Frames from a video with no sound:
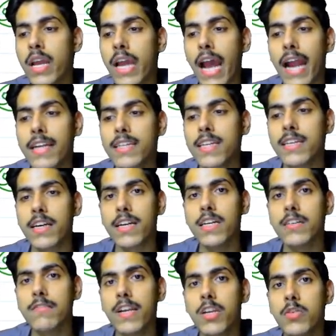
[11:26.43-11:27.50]
and the current
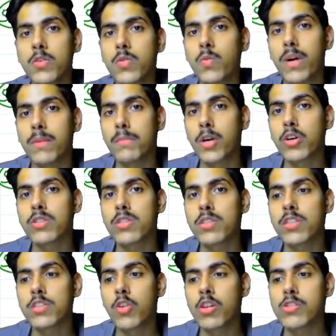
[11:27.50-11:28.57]
value is 1, because this is
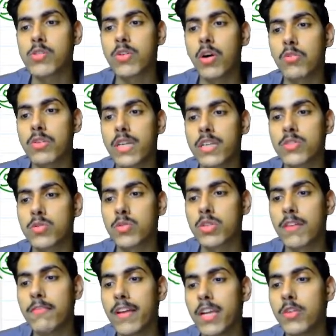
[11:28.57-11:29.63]
also counting. So the
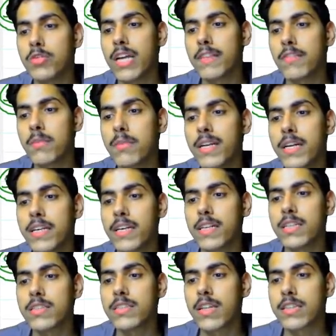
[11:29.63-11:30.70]
value that will be returned is
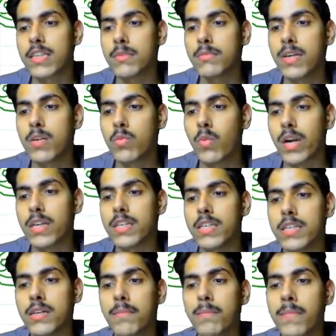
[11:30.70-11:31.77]
nothing but 1 here.
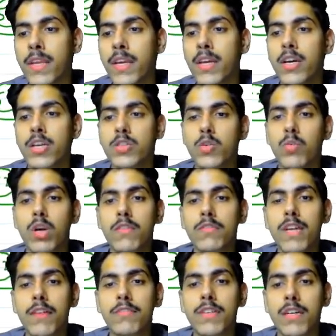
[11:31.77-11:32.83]
So what we
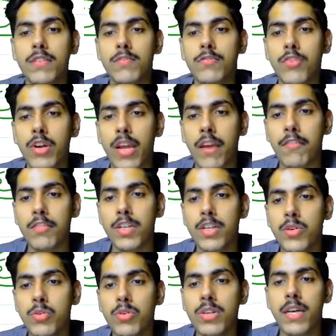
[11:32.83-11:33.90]
have done, for every
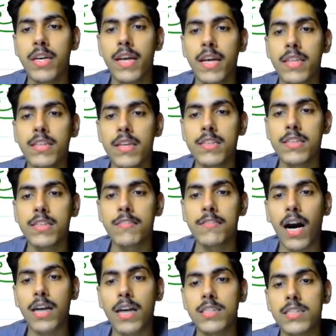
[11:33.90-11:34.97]
node there is an
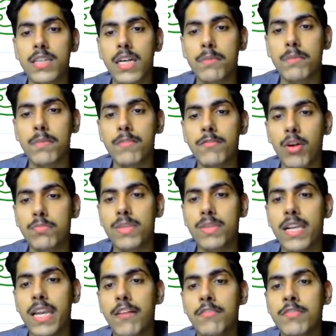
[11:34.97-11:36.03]
answer coming from the
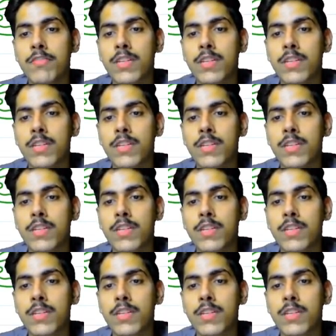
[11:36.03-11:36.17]
left